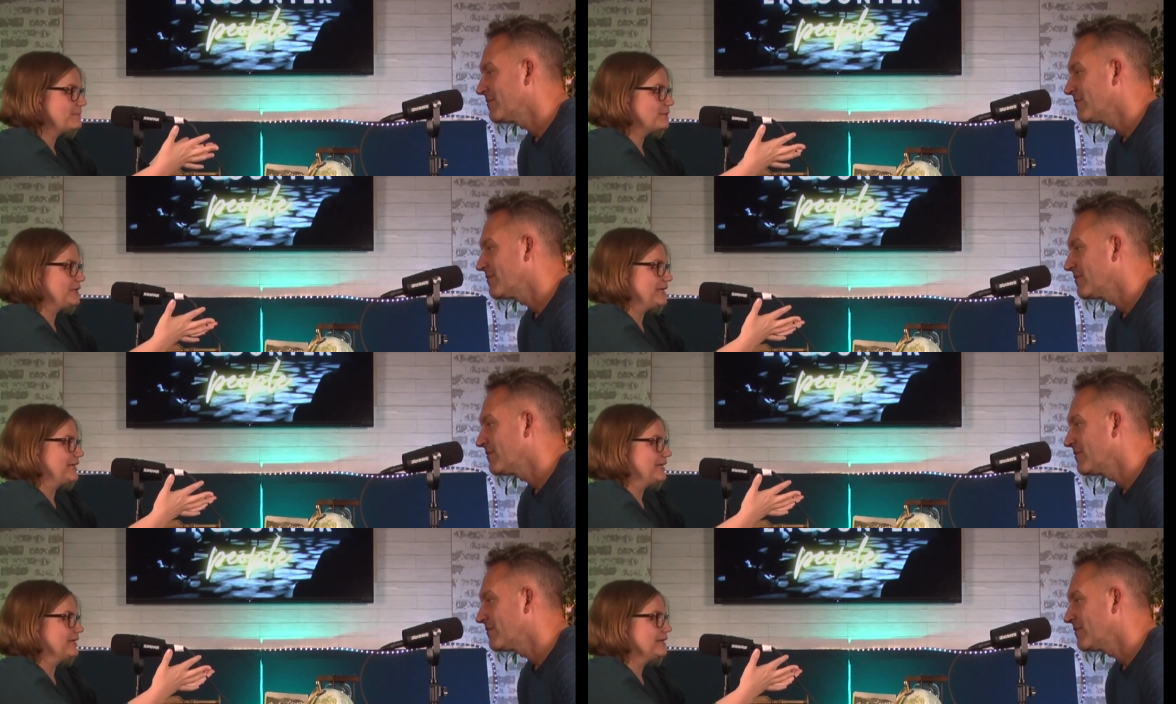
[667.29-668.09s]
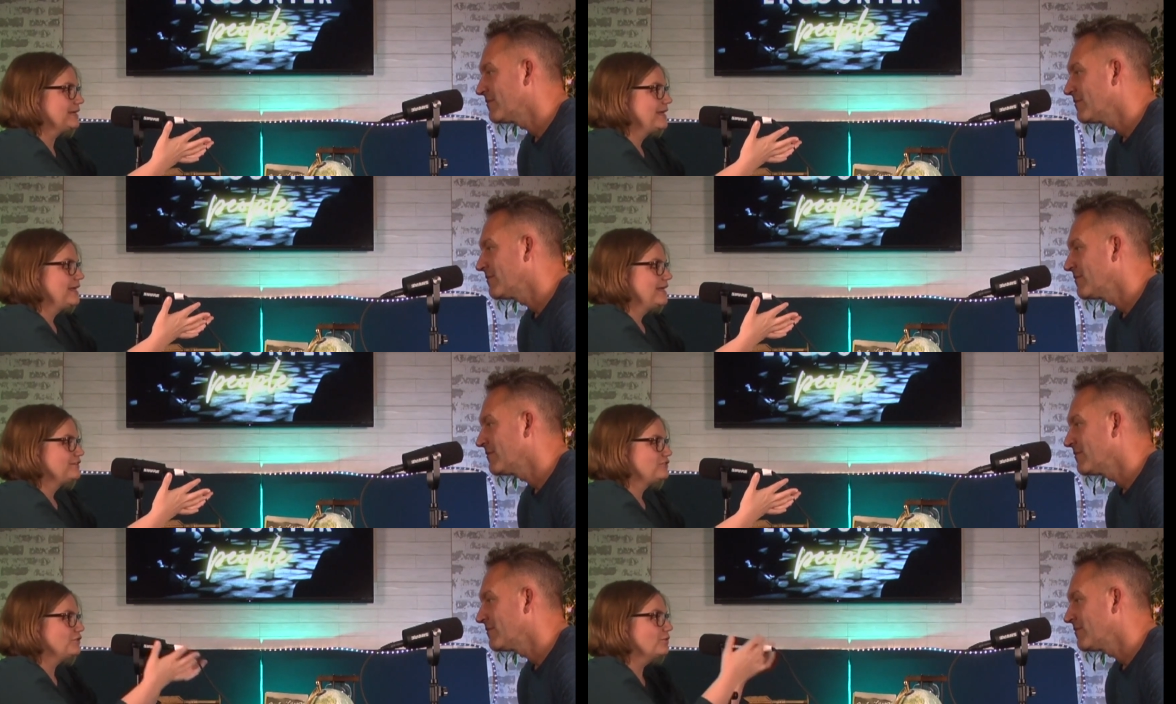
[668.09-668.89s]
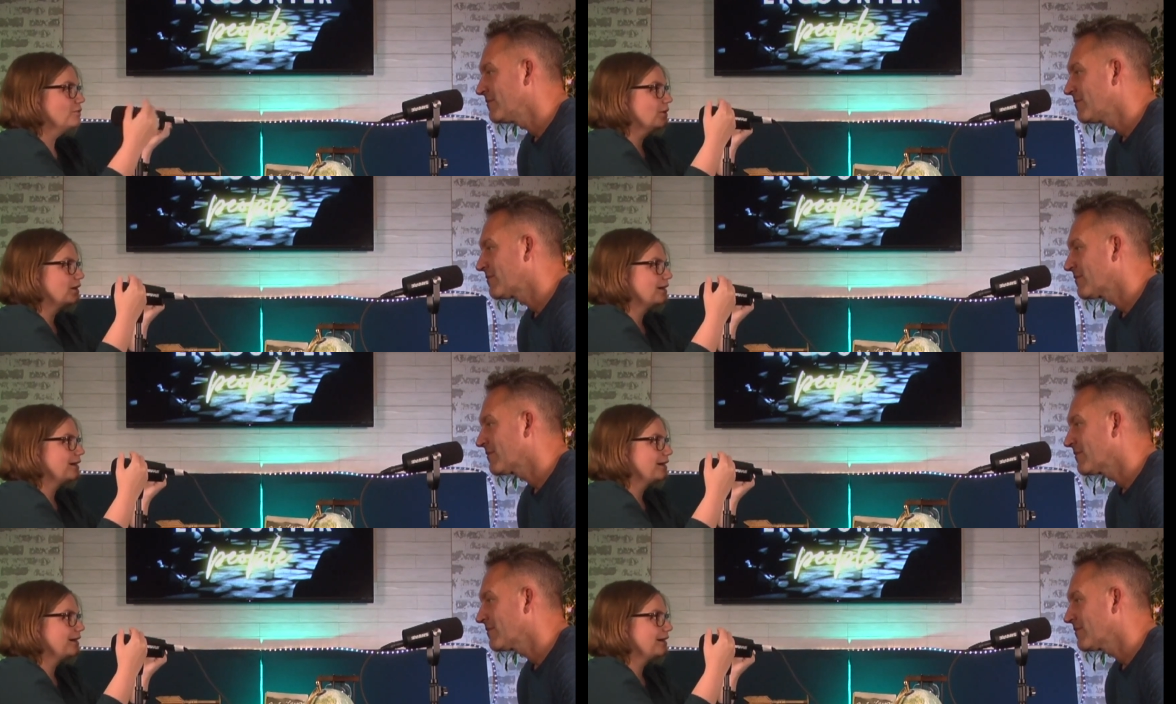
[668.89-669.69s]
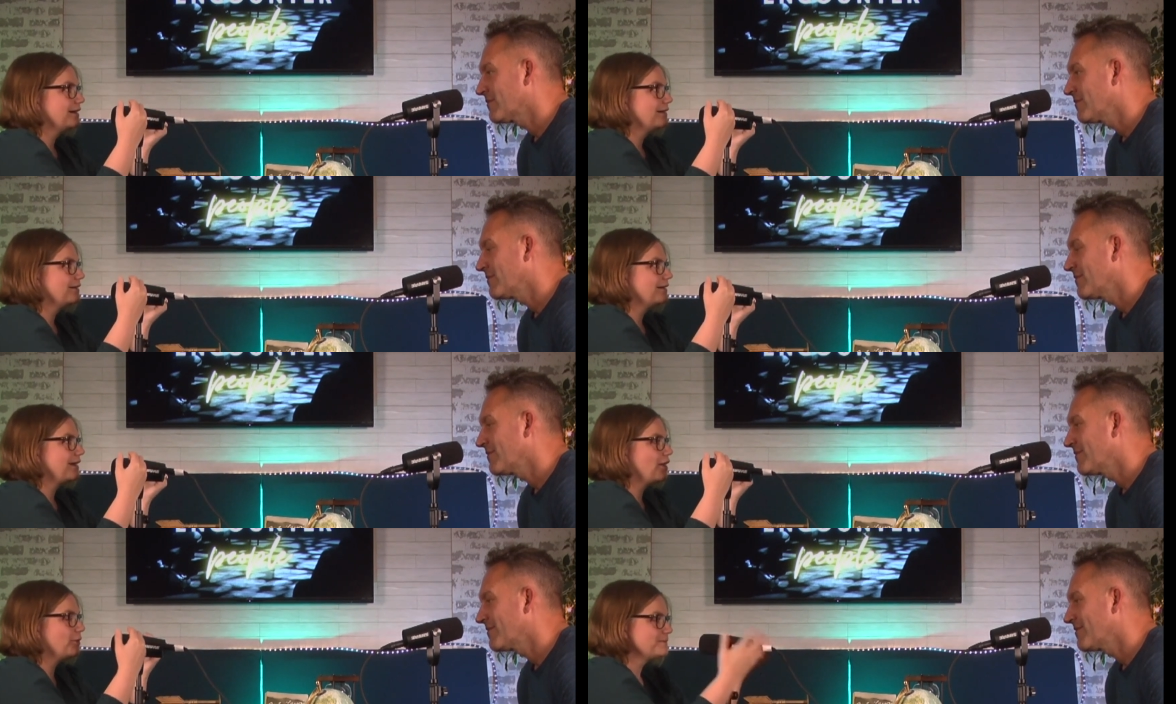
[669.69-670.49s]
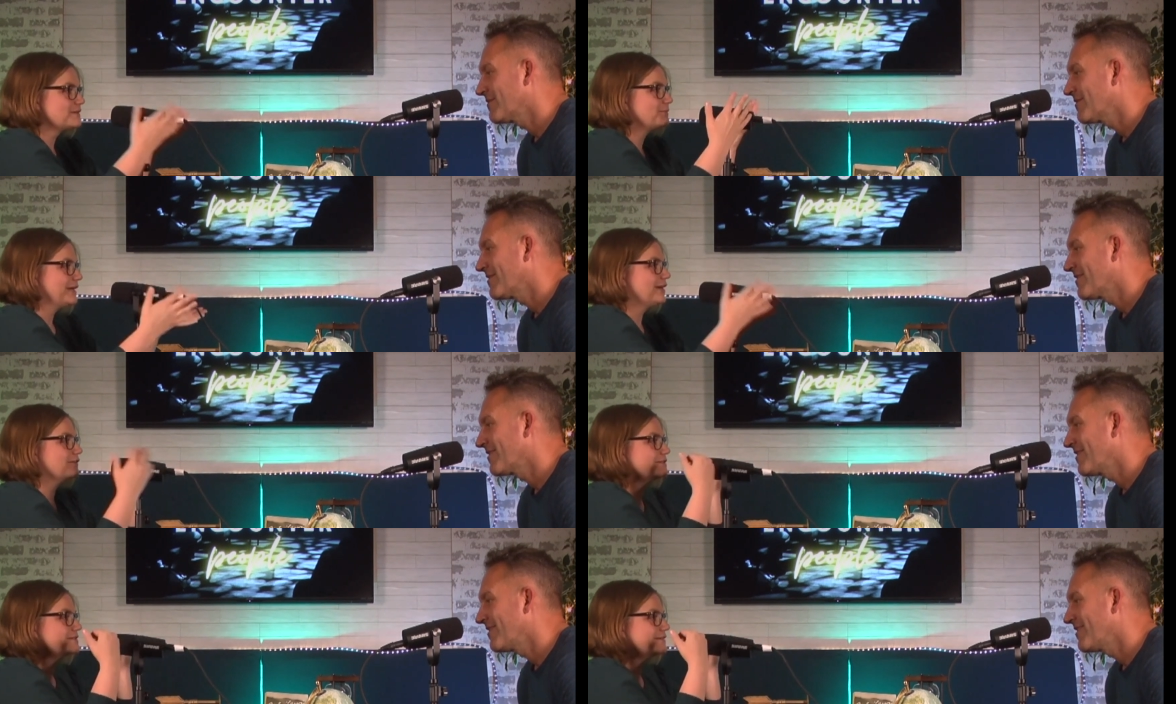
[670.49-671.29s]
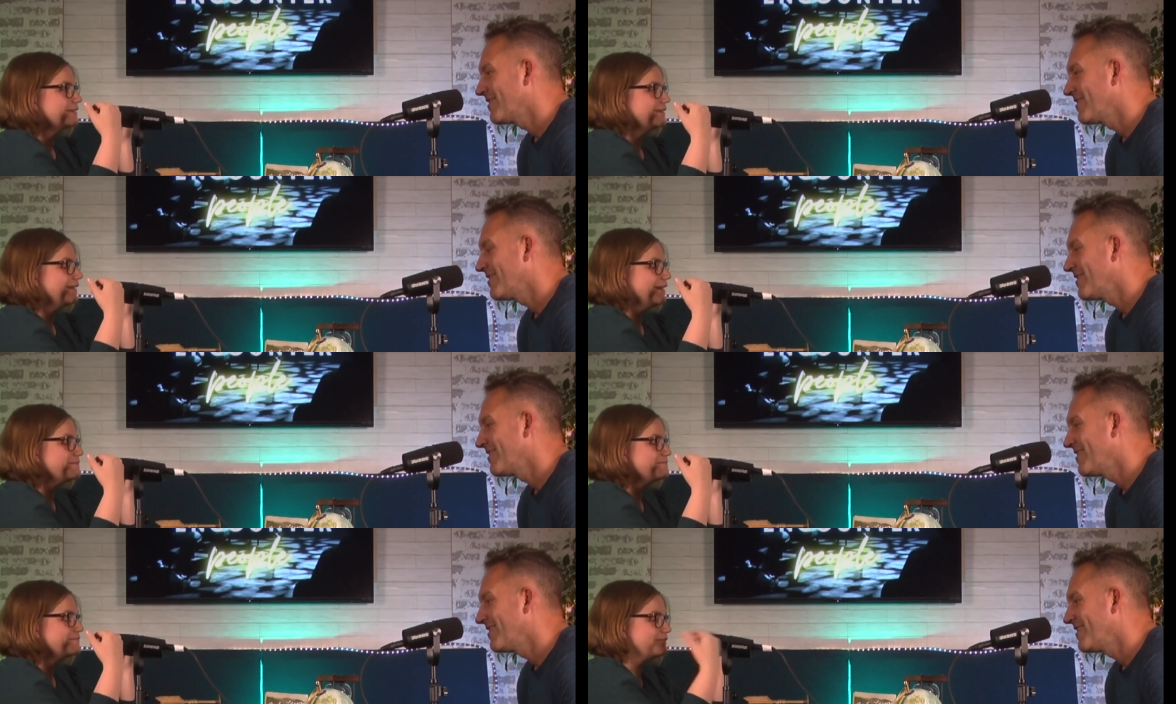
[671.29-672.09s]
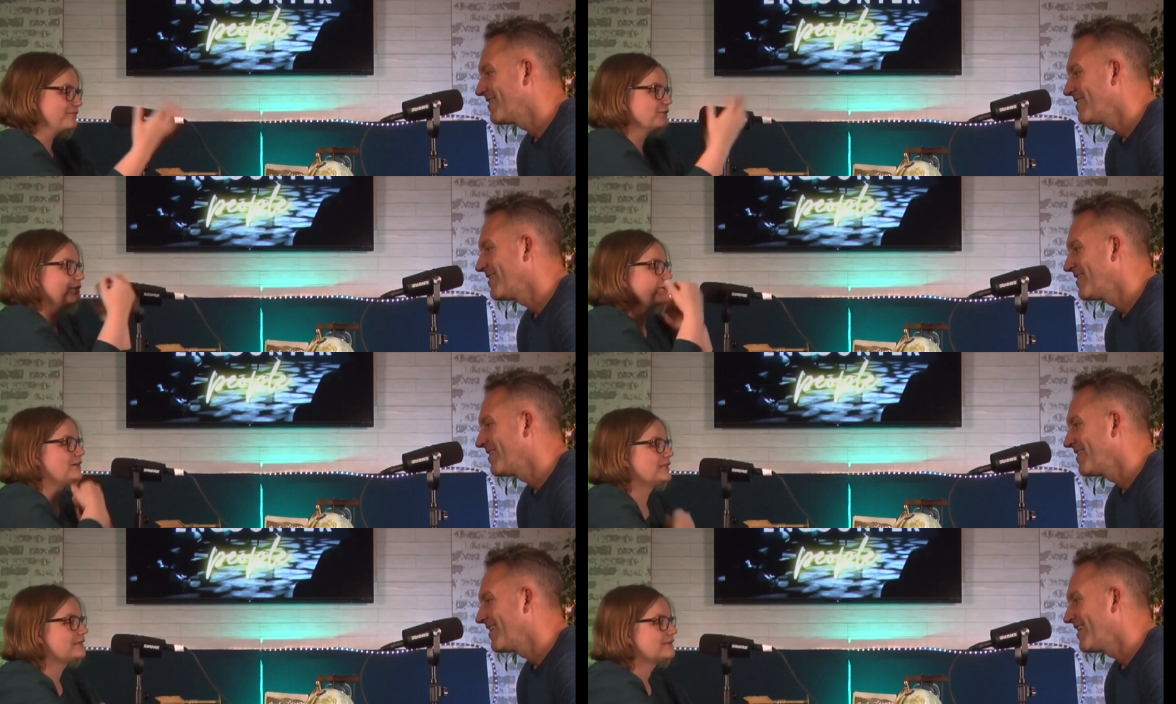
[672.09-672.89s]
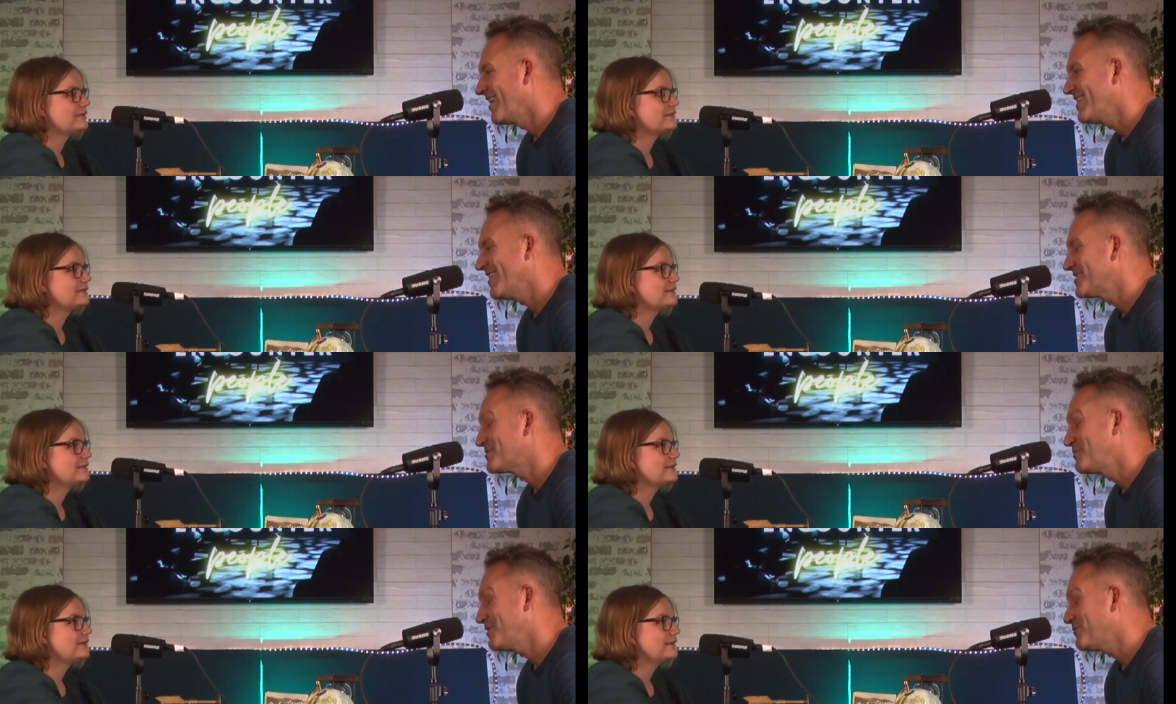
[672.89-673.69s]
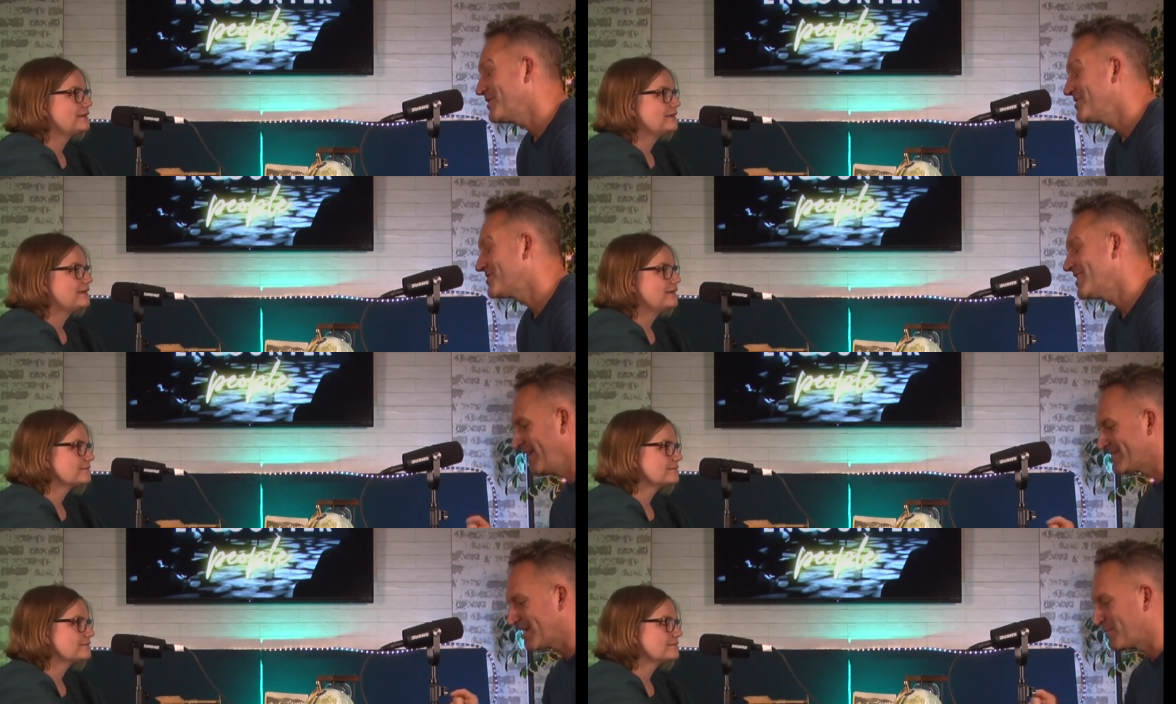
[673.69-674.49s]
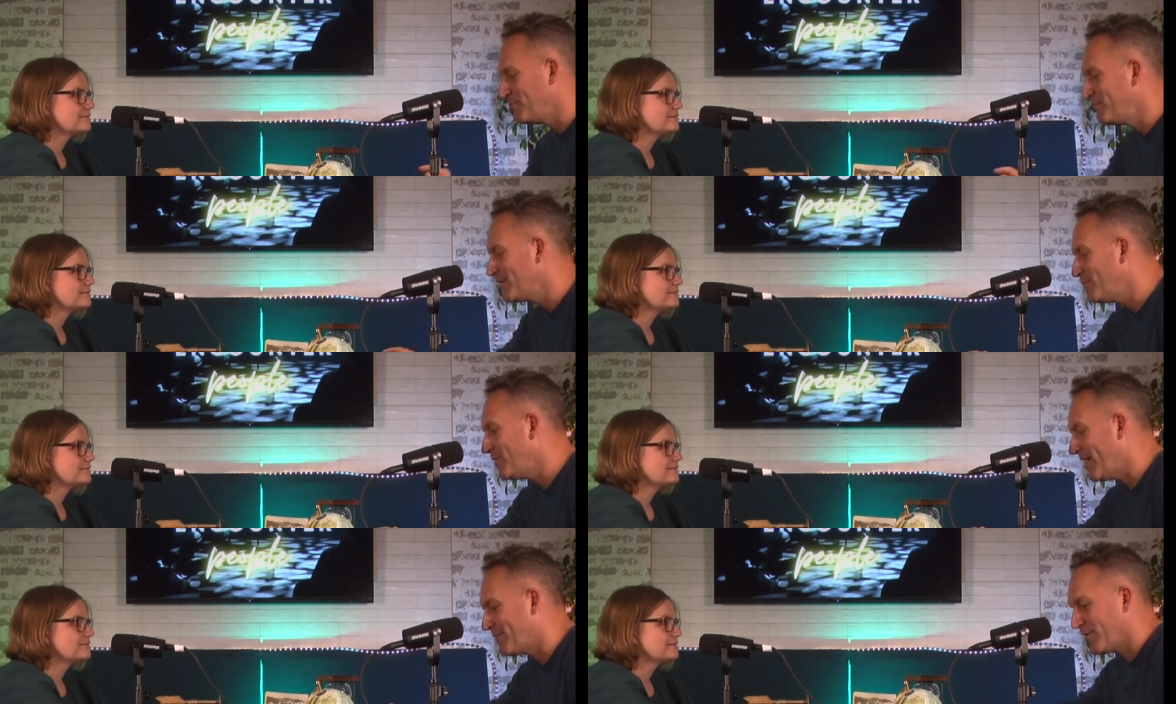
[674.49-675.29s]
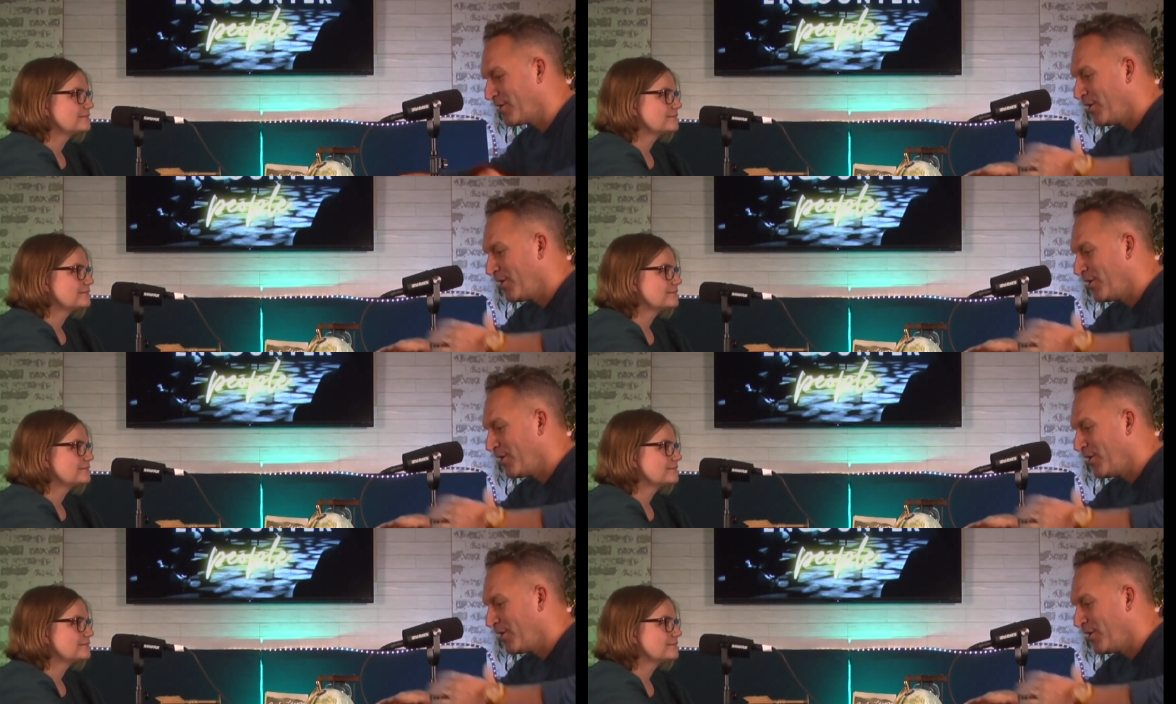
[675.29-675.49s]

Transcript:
Speaker 1: putting in to help someone else um, fulfill their calling.
Speaker 2: I think it's beautiful what you said. It's like minimal effort